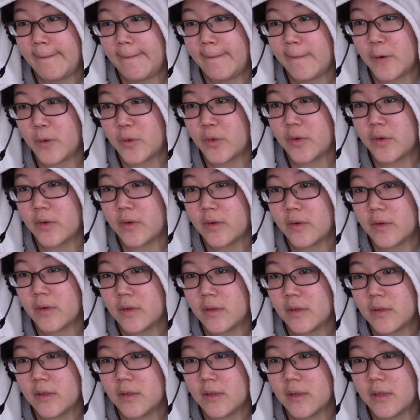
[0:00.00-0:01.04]
Or
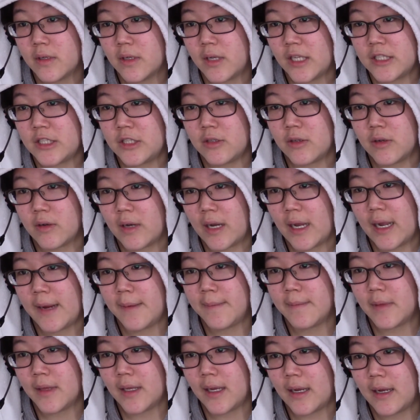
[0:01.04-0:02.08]
actually no,
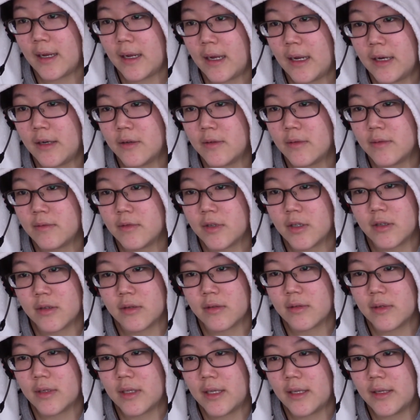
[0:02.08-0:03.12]
I don't
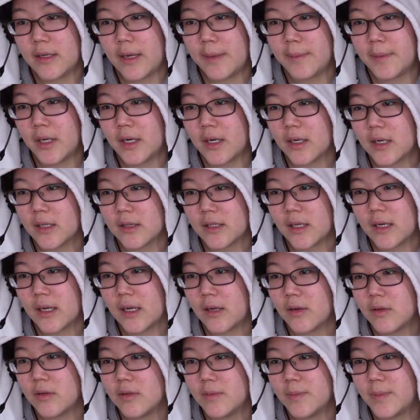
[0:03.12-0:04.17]
know. I'm gonna cut that
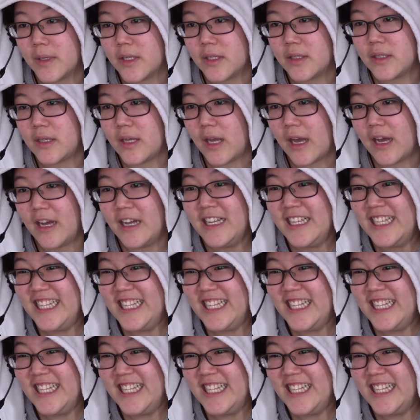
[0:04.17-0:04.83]
out, but yeah.